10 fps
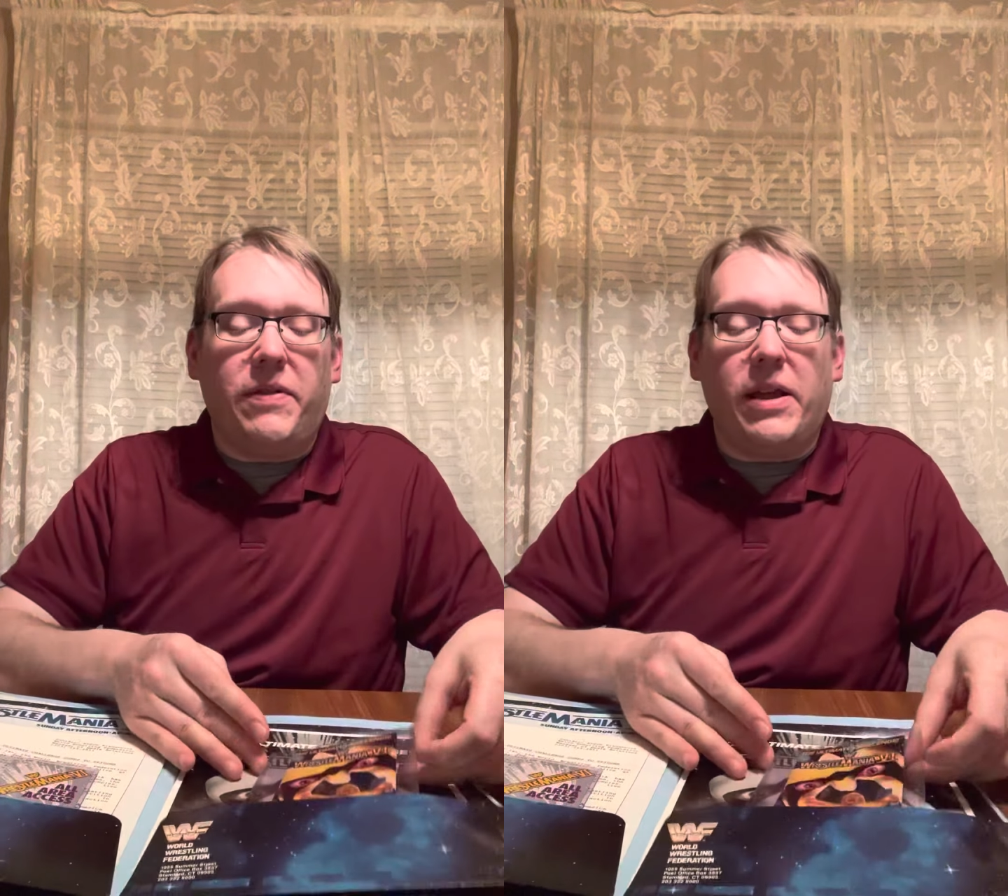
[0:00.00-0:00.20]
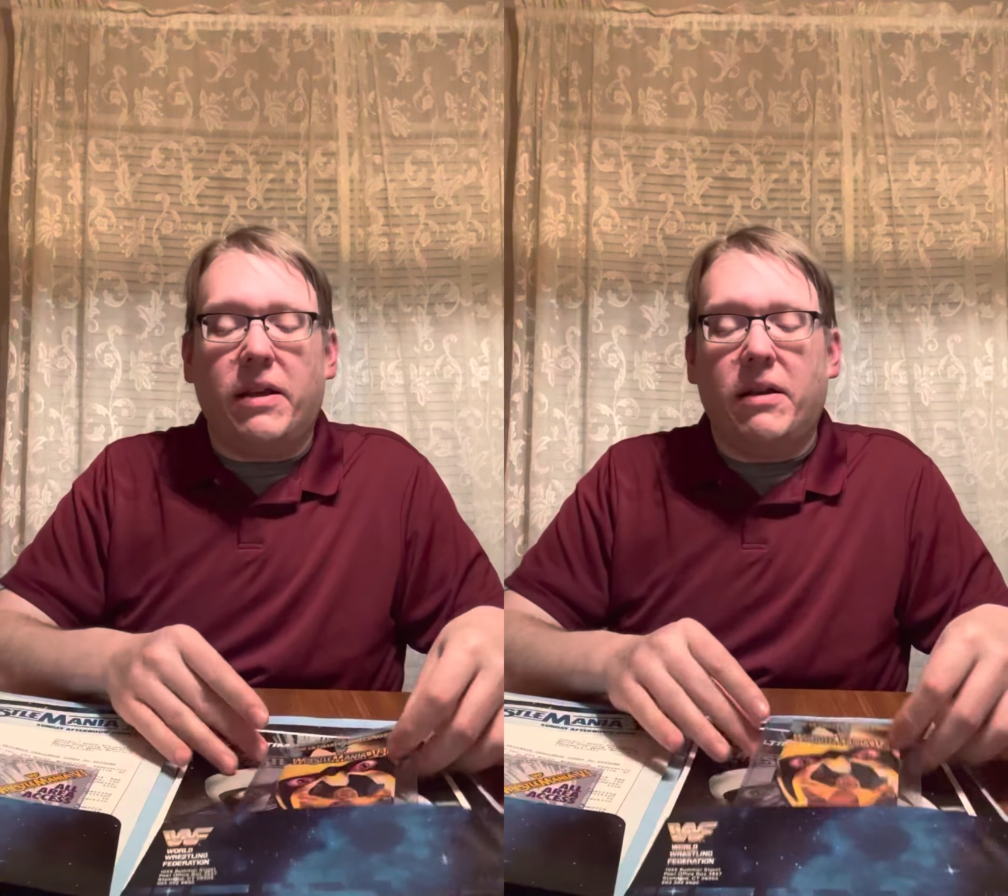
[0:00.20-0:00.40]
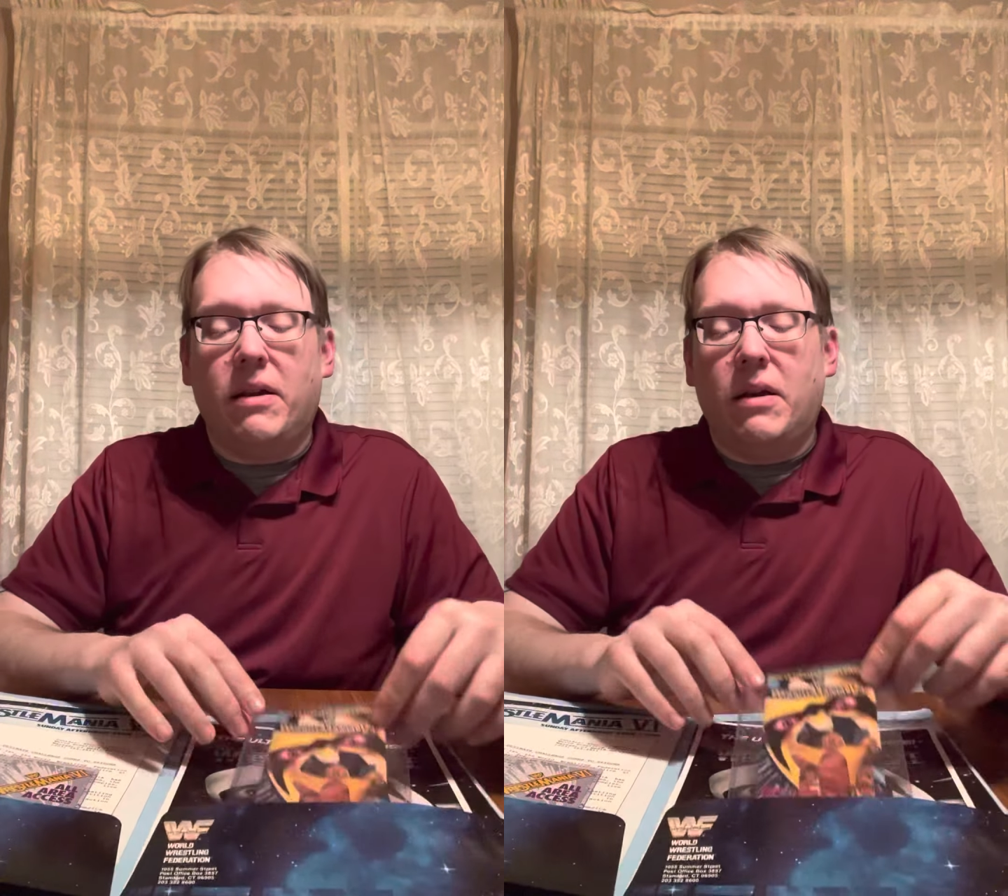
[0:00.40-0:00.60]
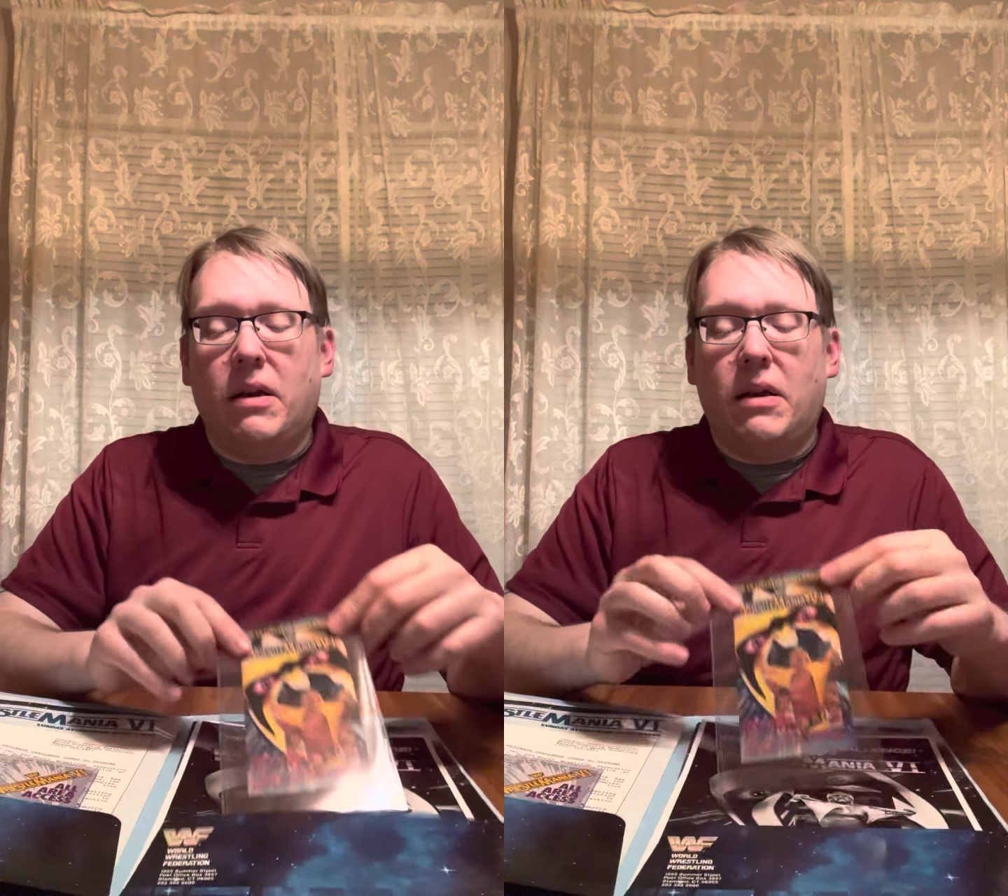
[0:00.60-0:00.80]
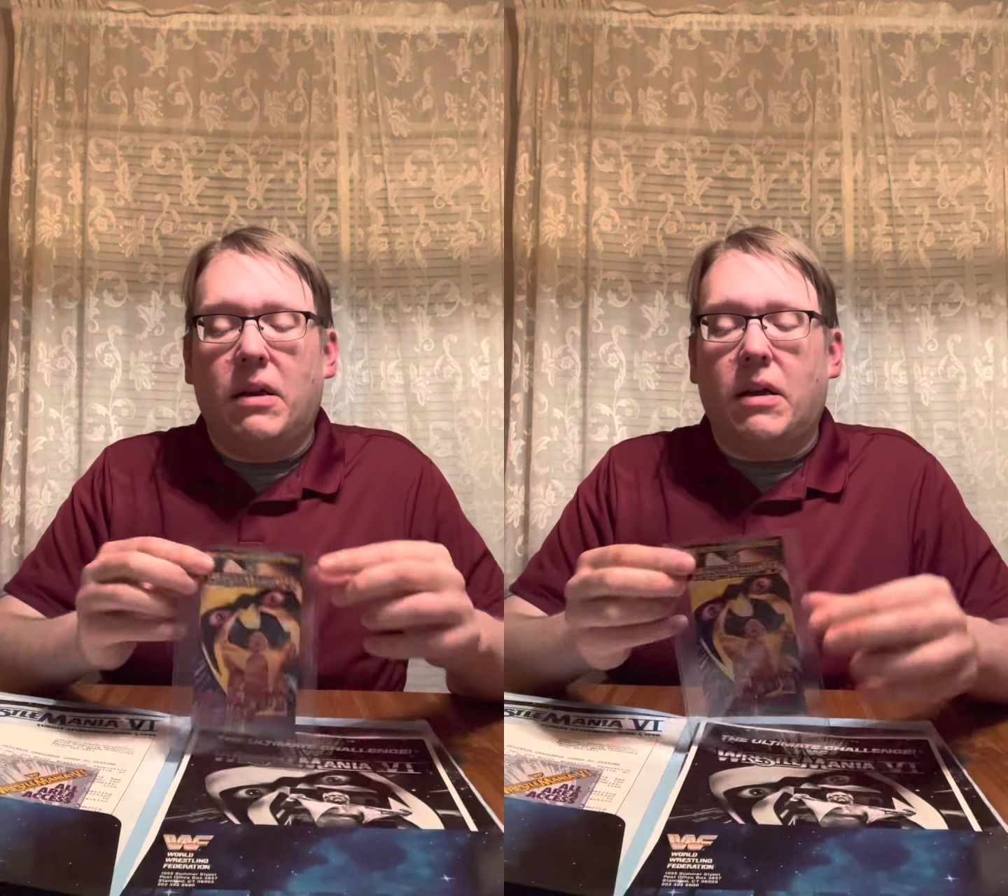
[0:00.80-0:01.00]
the
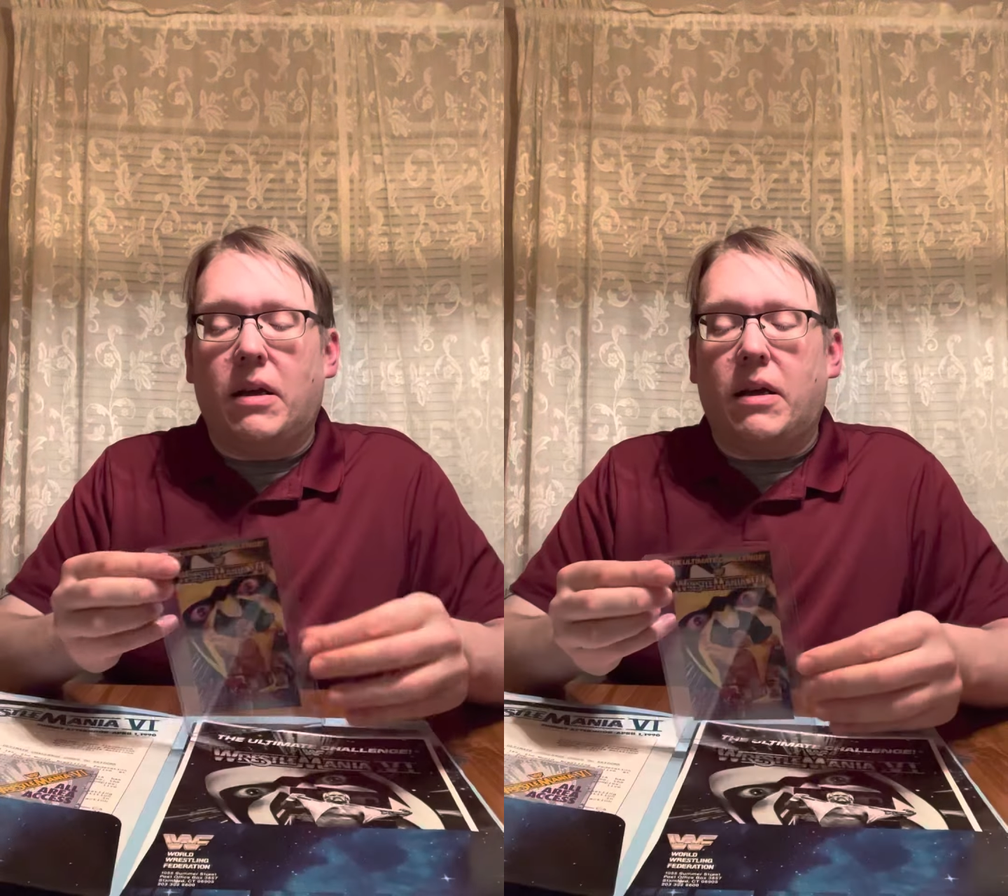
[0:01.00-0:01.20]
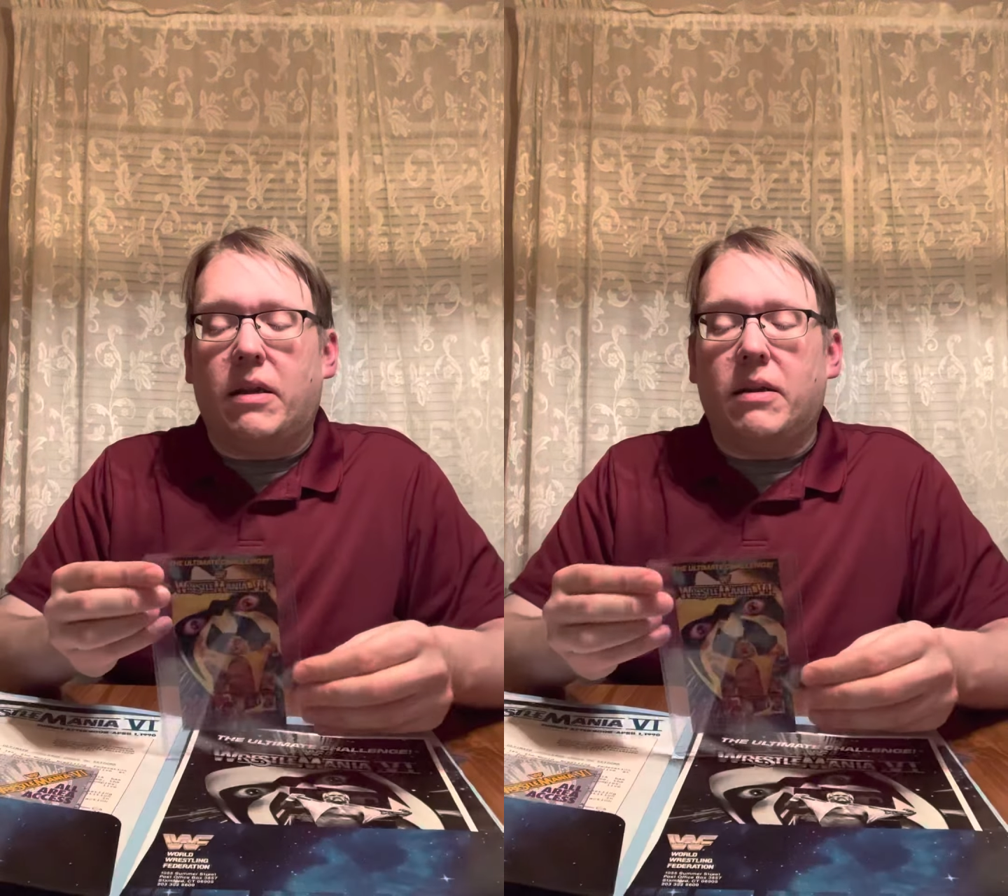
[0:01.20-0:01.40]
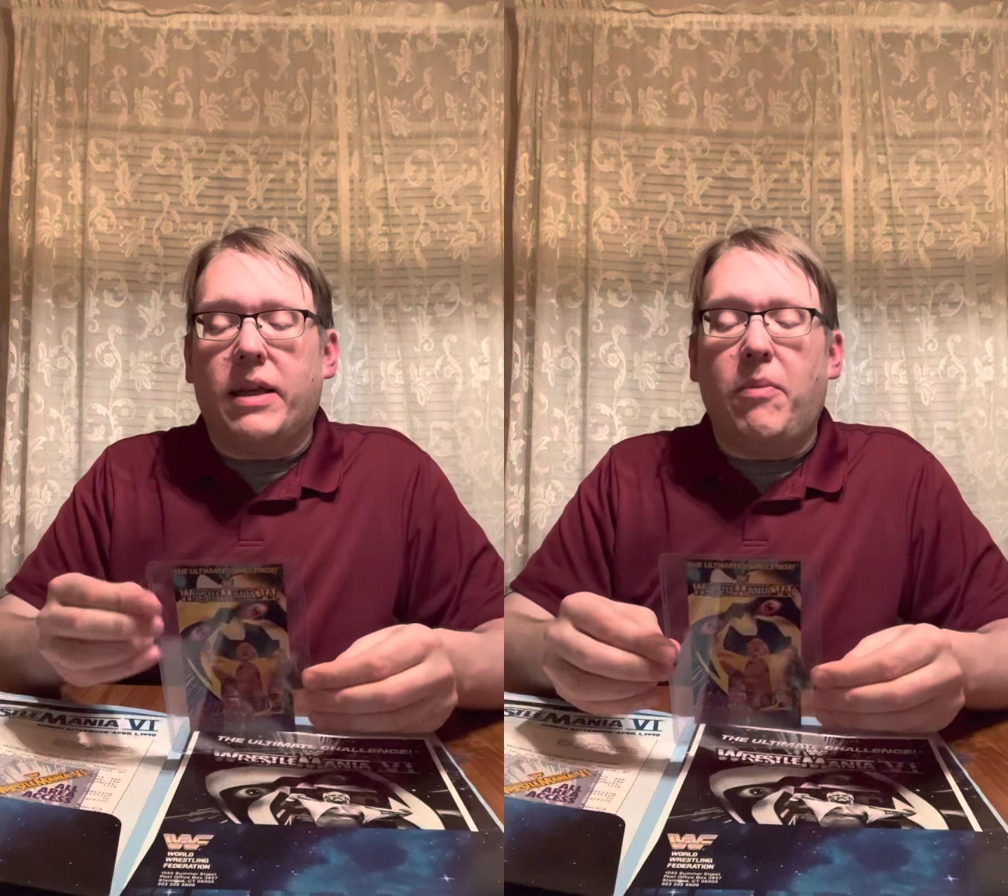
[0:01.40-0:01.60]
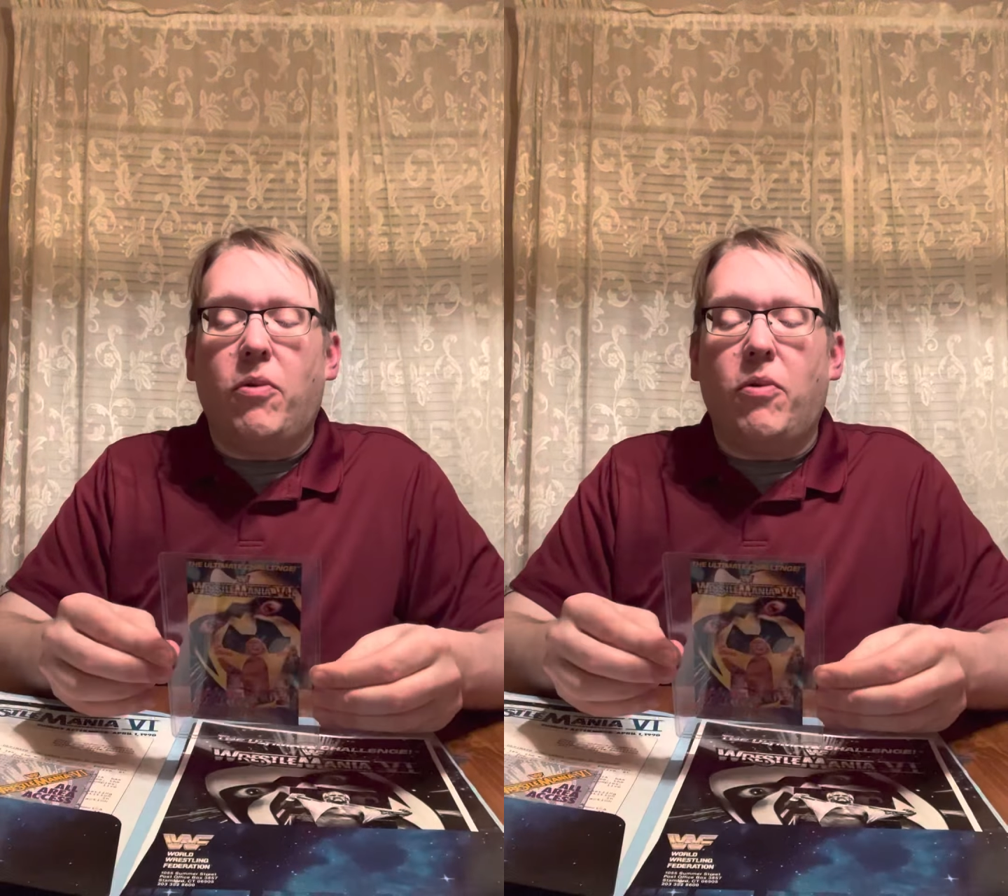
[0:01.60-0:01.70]
cable